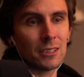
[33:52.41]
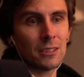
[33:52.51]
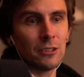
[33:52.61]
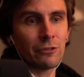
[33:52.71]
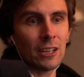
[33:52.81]

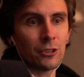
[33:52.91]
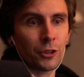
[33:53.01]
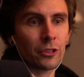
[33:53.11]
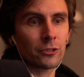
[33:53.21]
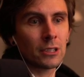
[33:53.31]
You've got your
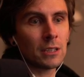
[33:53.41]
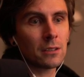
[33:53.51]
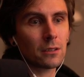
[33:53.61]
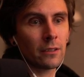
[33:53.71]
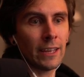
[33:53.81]
3
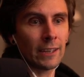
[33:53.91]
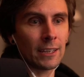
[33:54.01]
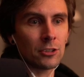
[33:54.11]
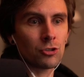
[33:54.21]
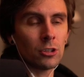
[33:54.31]
that get
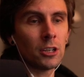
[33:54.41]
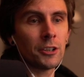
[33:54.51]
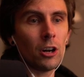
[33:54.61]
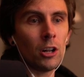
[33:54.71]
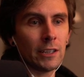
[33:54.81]
drawn
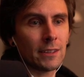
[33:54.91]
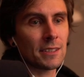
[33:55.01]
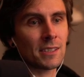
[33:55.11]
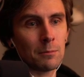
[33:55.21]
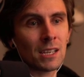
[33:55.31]
all at the
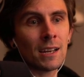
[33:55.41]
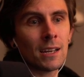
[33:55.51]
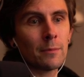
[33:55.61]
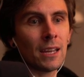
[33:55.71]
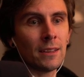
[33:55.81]
same
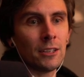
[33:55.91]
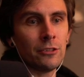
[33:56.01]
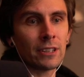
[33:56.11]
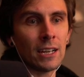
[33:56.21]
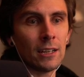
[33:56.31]
time, and then you've
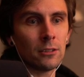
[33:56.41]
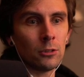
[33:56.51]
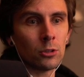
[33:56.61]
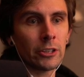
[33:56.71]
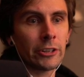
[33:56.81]
got
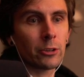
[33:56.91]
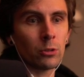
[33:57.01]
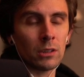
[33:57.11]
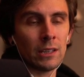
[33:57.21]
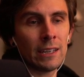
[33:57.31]
Lord
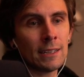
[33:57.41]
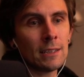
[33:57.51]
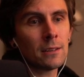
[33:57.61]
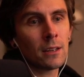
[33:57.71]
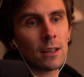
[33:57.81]
or Lady.
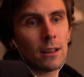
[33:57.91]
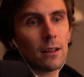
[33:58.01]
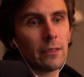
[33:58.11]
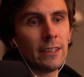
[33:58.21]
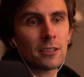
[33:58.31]

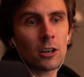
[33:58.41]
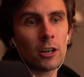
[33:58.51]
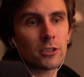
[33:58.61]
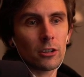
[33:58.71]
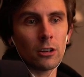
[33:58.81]
These
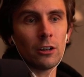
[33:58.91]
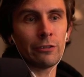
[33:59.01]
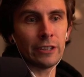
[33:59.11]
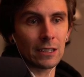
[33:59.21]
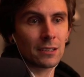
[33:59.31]
cards are all fixed.